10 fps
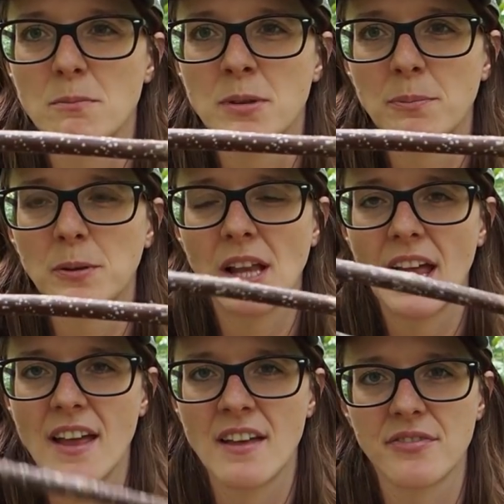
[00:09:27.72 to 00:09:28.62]
people
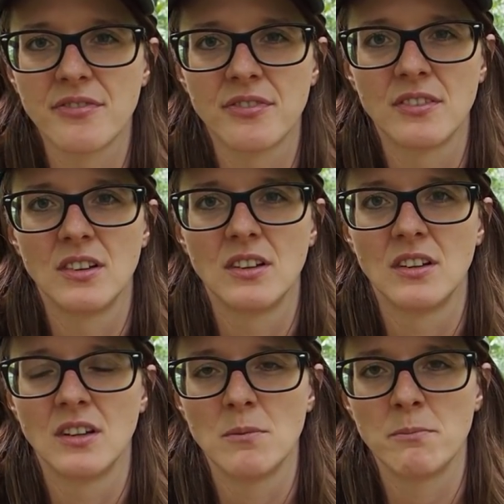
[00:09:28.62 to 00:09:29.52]
have
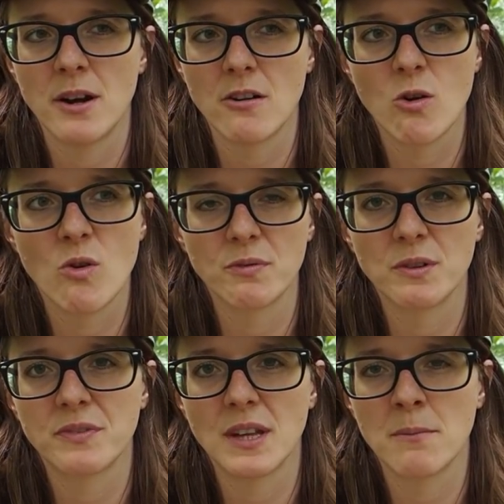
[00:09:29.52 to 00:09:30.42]
paracord
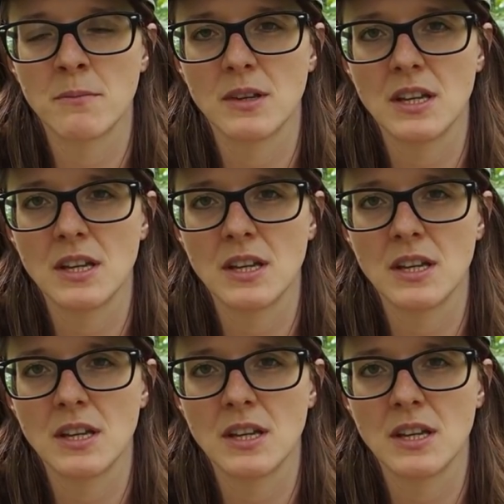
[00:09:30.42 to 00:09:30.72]
with them.